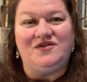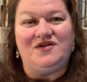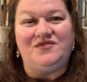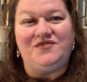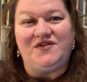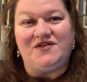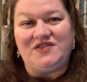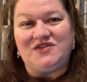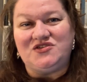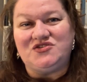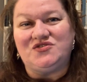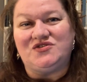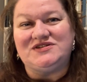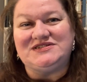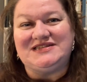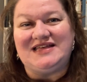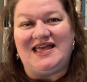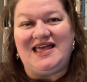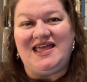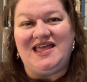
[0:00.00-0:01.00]
a fairly short
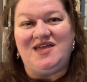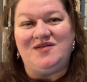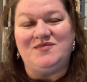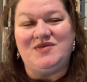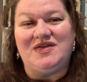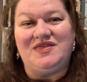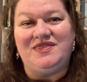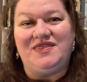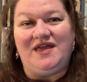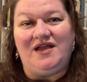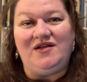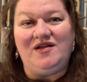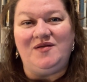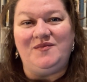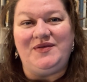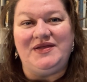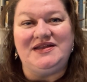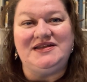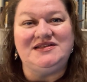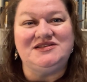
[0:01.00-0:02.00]
time, their
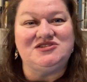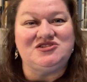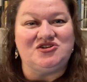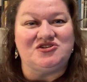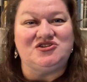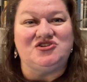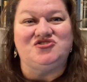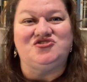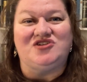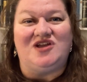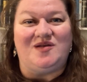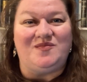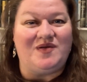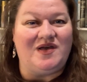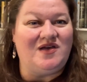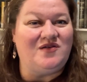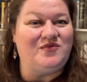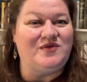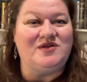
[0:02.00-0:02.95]
opinions start to drop off.